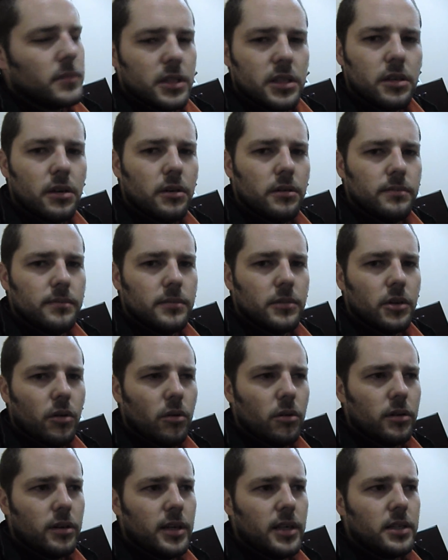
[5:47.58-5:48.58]
So
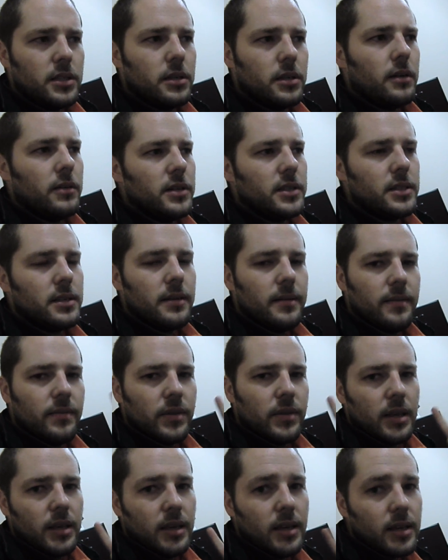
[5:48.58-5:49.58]
all you need to know is
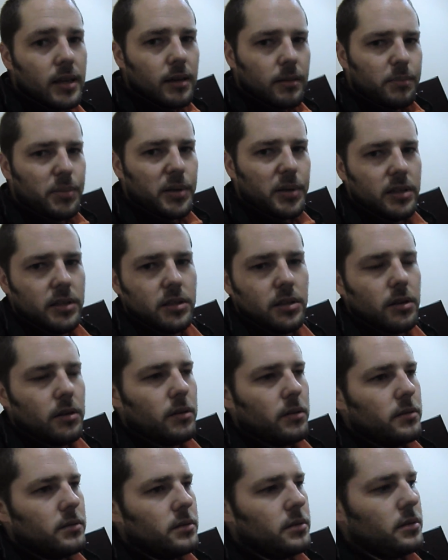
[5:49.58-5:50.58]

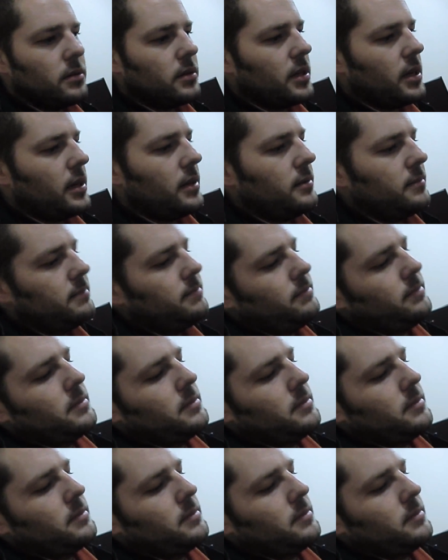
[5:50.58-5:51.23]
Wikipedia, okay?